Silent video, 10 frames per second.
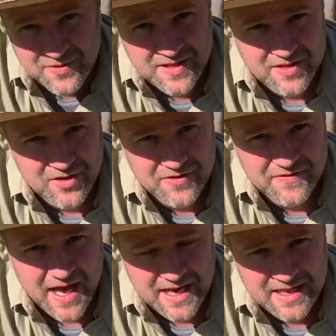with a lot of
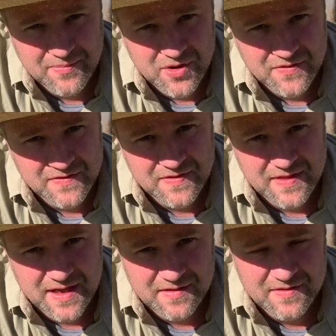honey pots and
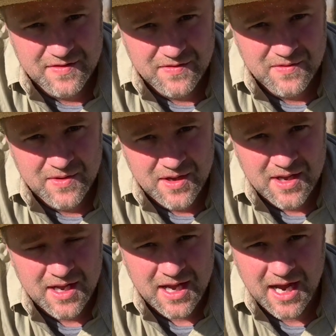things you
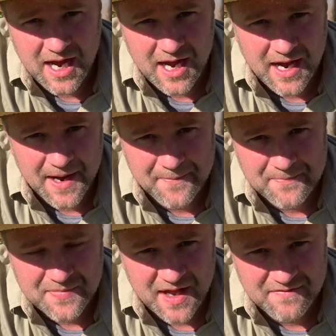um,
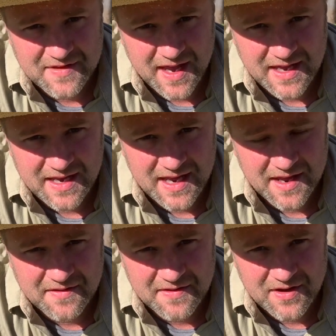have taken
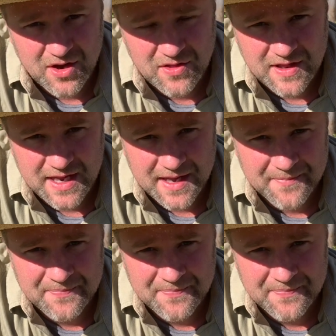out of the colony.